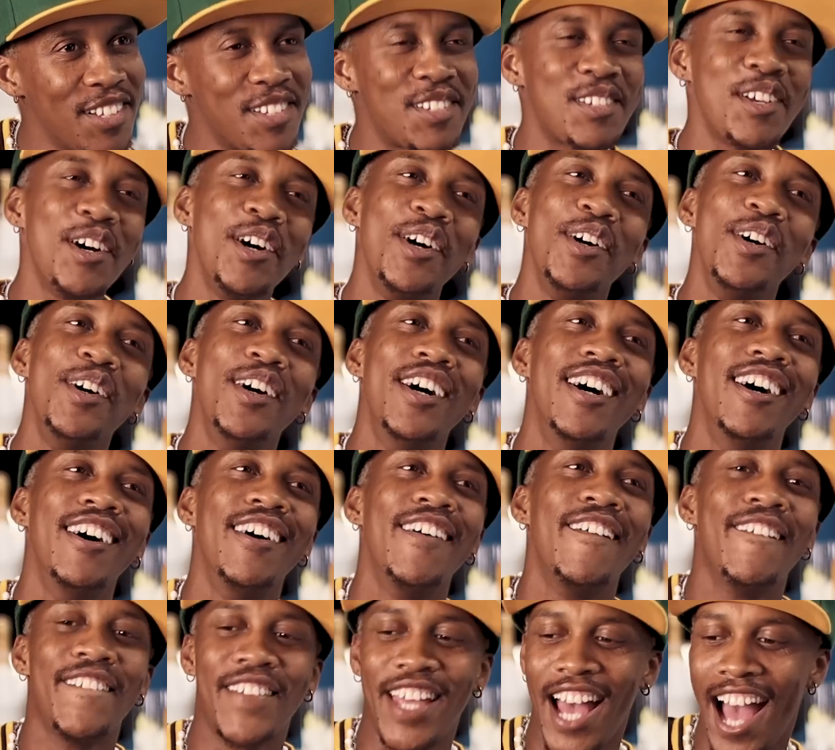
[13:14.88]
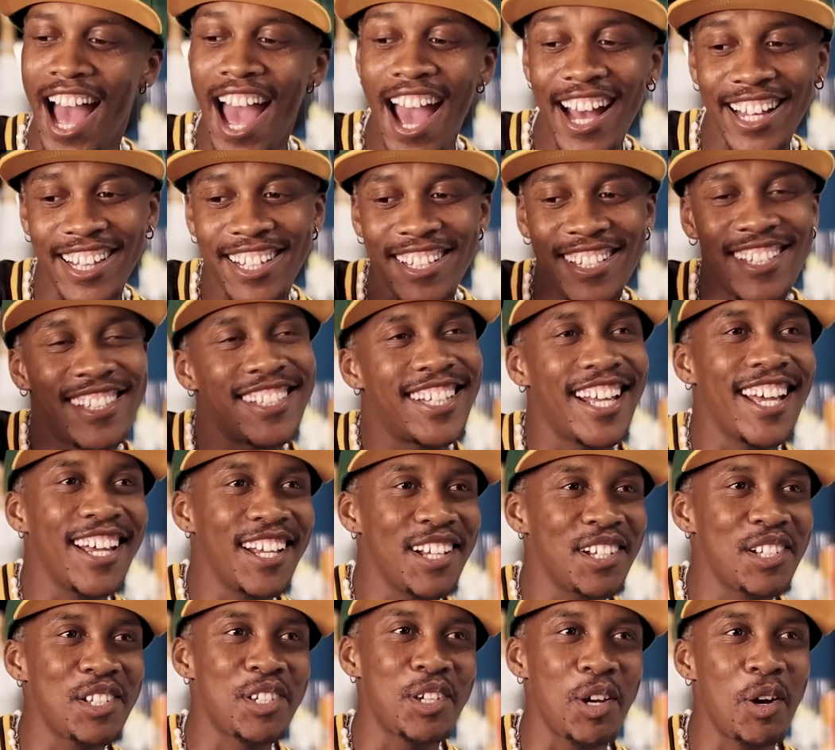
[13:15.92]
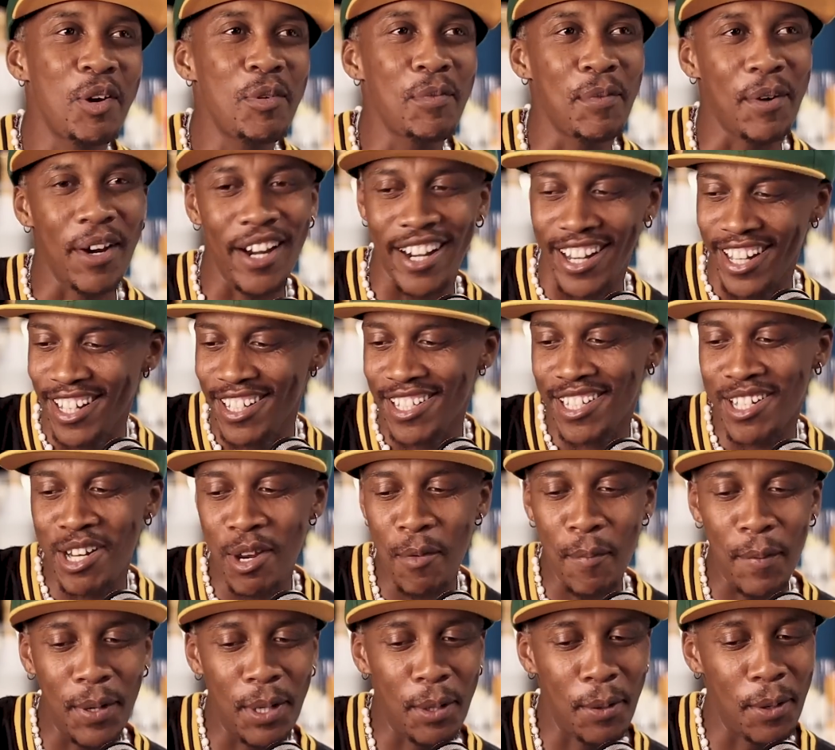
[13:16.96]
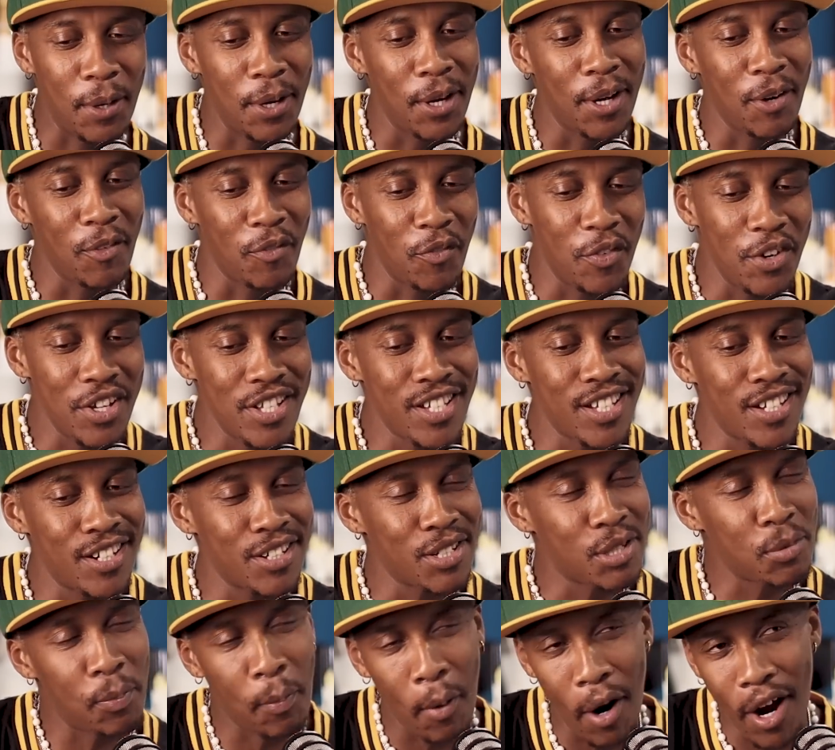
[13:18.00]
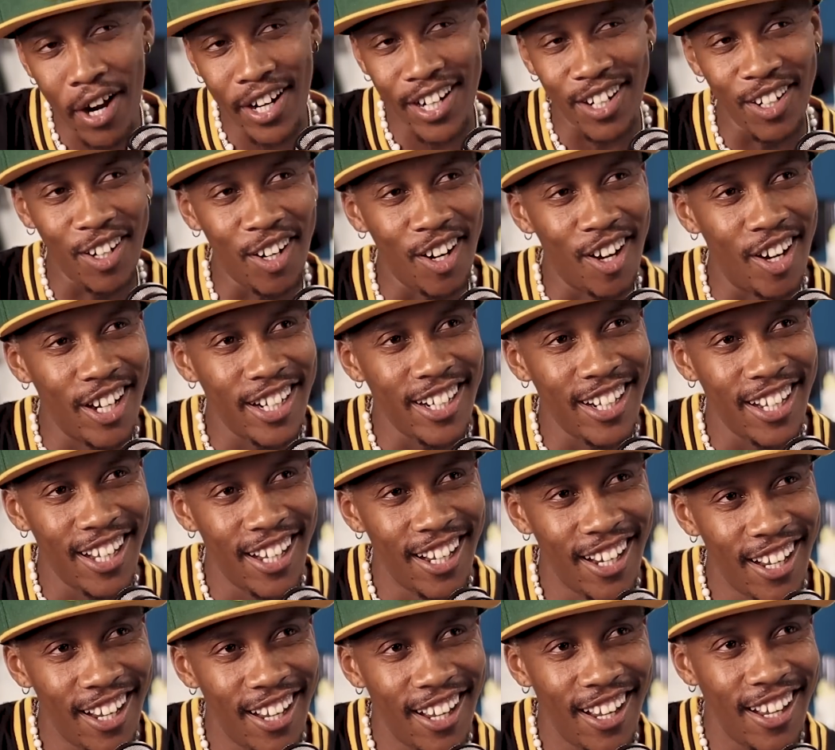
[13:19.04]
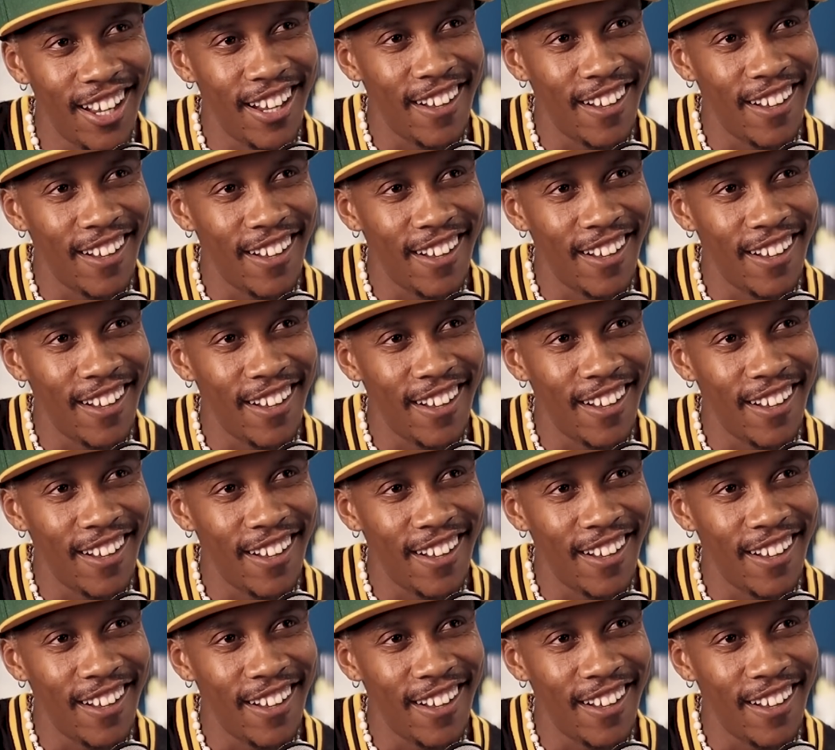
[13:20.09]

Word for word: So I had to stay in Joburg and sleep in the visitors parking lot. Shit, dog.